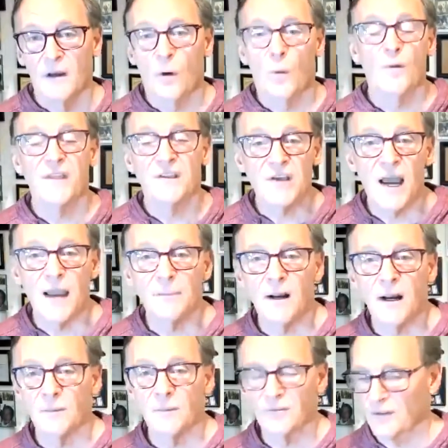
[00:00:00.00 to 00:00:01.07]
When the time
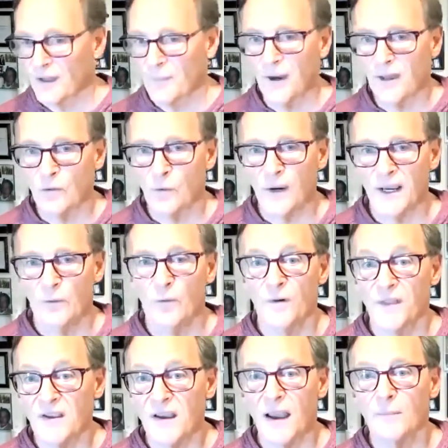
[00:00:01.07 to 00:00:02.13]
comes, by the way, when
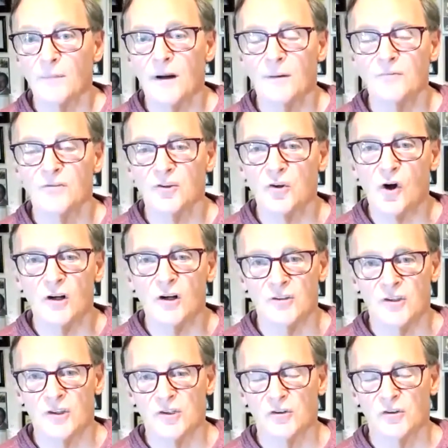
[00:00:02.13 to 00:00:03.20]
the time comes to talk to
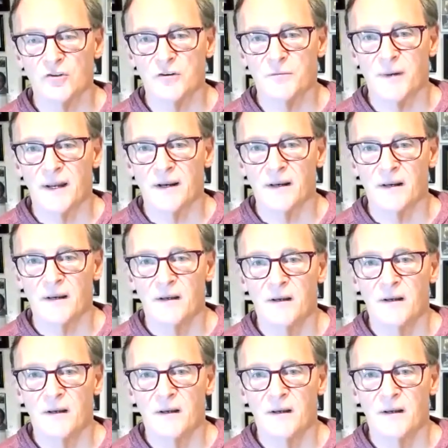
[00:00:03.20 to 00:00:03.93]
the children about it,